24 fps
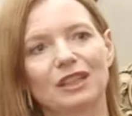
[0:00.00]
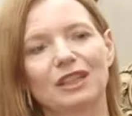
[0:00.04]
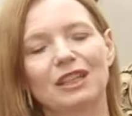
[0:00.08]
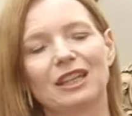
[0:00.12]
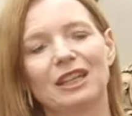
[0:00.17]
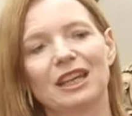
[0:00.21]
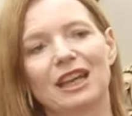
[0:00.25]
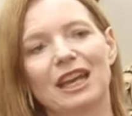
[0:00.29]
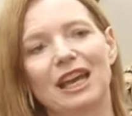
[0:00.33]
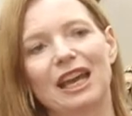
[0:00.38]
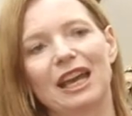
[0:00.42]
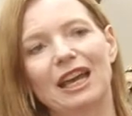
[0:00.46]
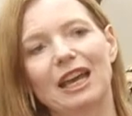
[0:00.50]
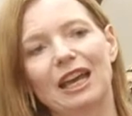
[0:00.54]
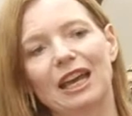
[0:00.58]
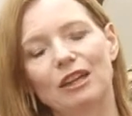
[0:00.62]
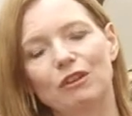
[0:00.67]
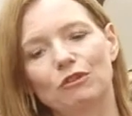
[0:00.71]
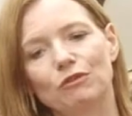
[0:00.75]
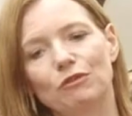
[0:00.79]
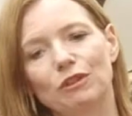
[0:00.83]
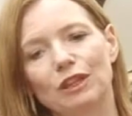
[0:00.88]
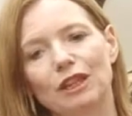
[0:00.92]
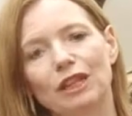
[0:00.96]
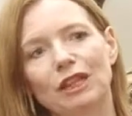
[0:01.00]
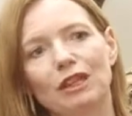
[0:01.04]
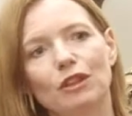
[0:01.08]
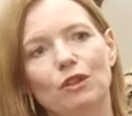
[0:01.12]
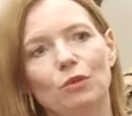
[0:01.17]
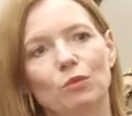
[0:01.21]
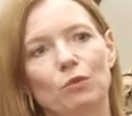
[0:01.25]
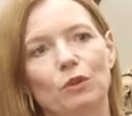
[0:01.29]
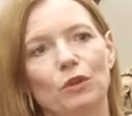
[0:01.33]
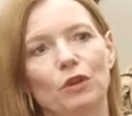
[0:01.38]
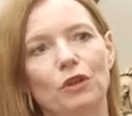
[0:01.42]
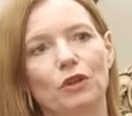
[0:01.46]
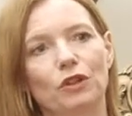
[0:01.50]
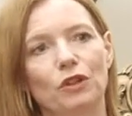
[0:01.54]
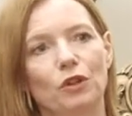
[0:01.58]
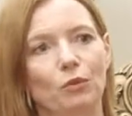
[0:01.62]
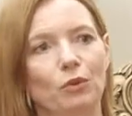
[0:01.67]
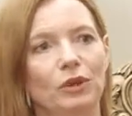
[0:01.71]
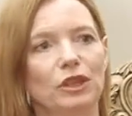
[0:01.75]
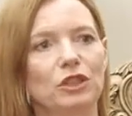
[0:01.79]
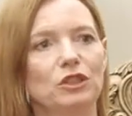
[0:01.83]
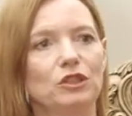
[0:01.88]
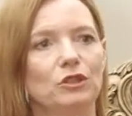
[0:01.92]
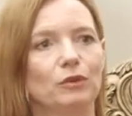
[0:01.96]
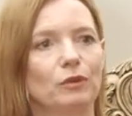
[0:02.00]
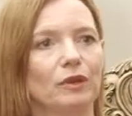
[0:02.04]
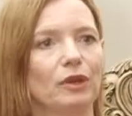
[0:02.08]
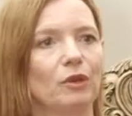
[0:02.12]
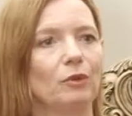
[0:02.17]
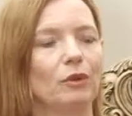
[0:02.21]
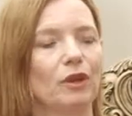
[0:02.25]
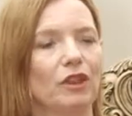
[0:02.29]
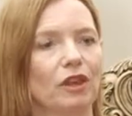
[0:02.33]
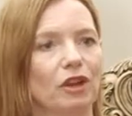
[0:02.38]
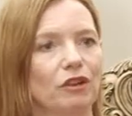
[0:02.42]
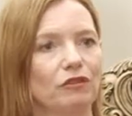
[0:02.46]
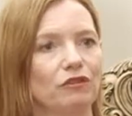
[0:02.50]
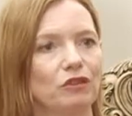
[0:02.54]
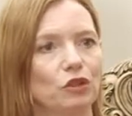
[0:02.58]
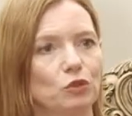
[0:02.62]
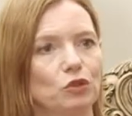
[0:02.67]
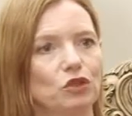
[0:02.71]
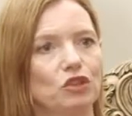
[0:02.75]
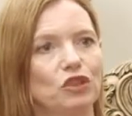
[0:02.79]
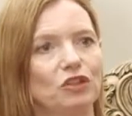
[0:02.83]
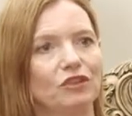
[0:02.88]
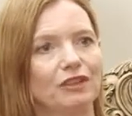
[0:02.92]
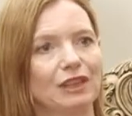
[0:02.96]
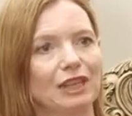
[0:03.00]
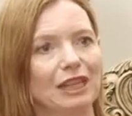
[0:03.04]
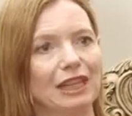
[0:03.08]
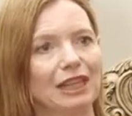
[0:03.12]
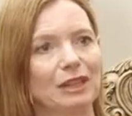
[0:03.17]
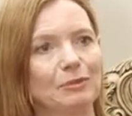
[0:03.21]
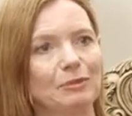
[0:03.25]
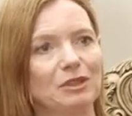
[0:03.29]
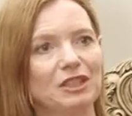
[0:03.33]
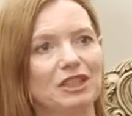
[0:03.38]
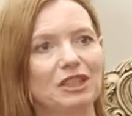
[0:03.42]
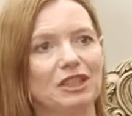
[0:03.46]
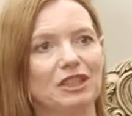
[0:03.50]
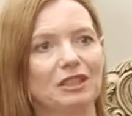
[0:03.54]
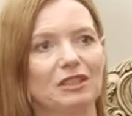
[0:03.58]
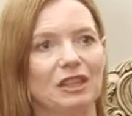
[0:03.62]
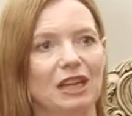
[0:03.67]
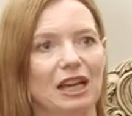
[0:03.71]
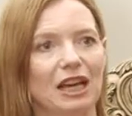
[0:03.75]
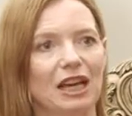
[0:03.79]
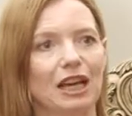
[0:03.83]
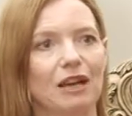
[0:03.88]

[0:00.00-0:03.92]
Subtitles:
And really the work that we're doing with our Future Unlimited